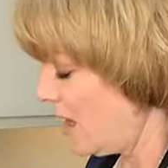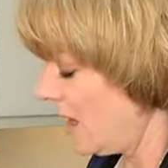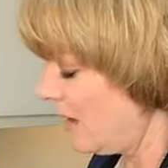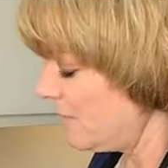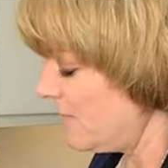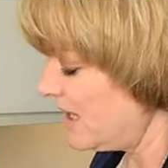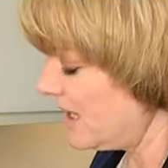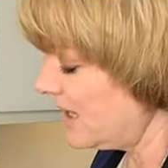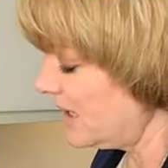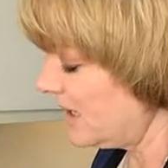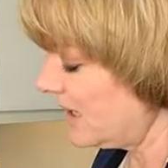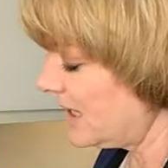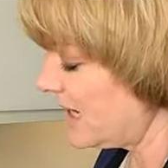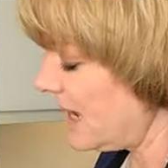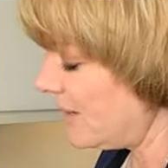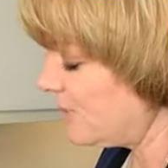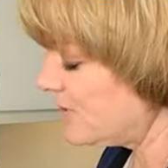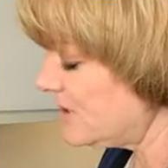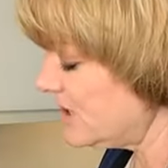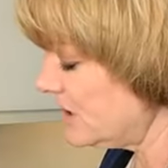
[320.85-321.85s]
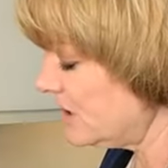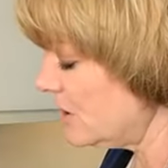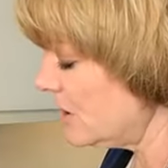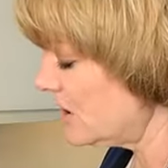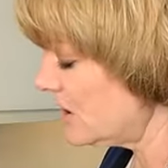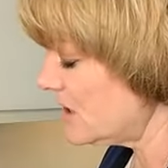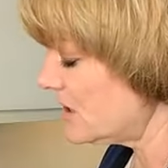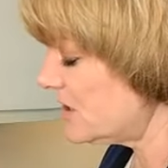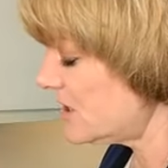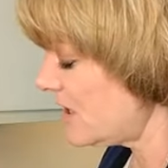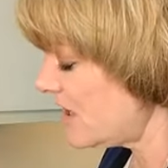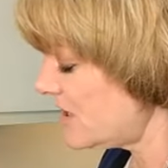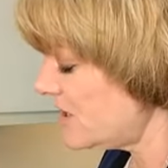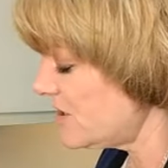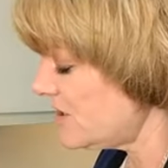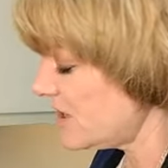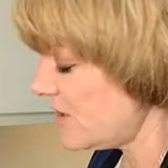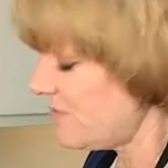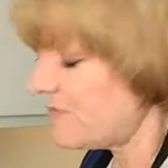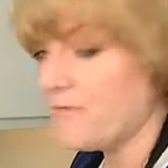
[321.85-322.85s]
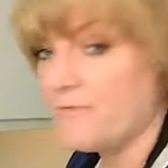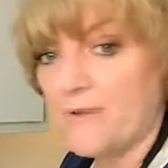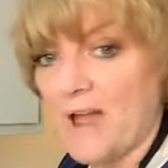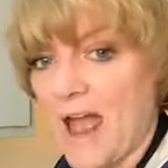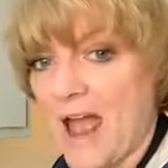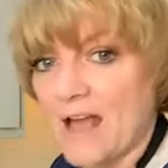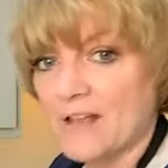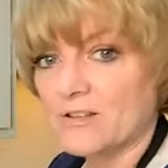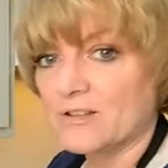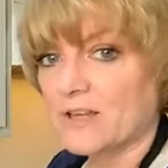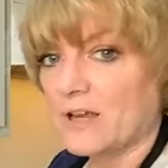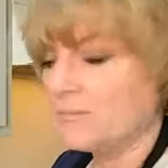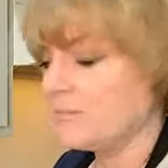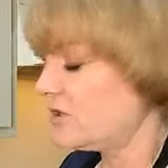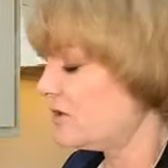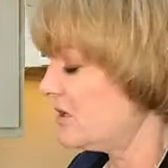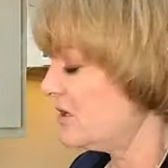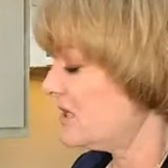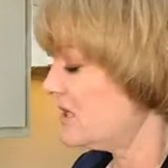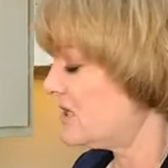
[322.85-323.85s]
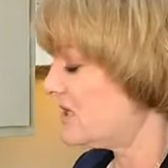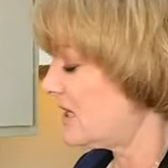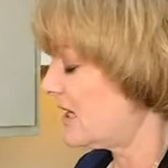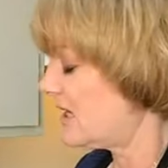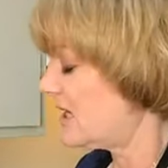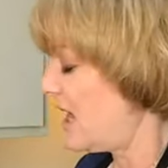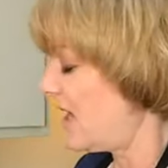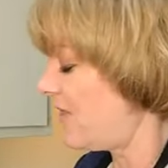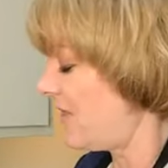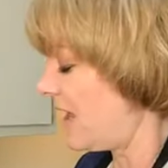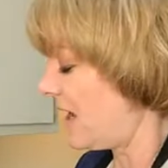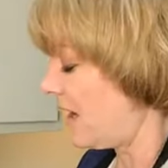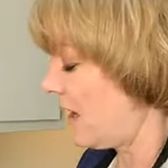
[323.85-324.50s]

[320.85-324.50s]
healing it up. See, look at this. Like, you see how fast I'm doing this? Like nothing.